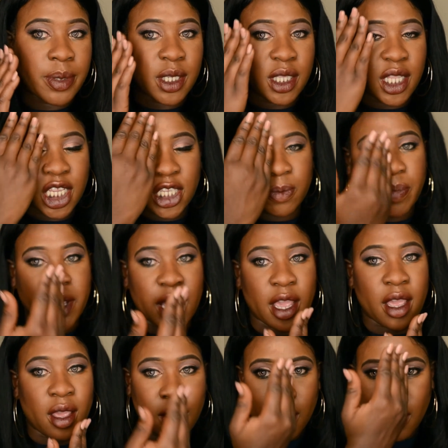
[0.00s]
So this
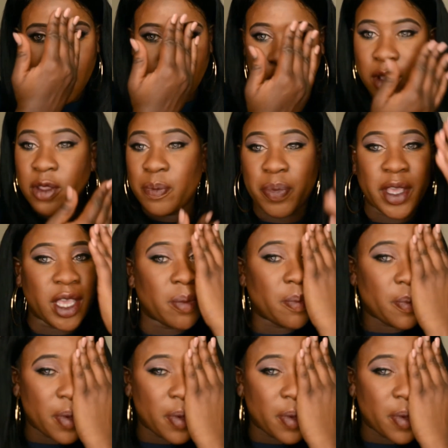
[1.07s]
bit would be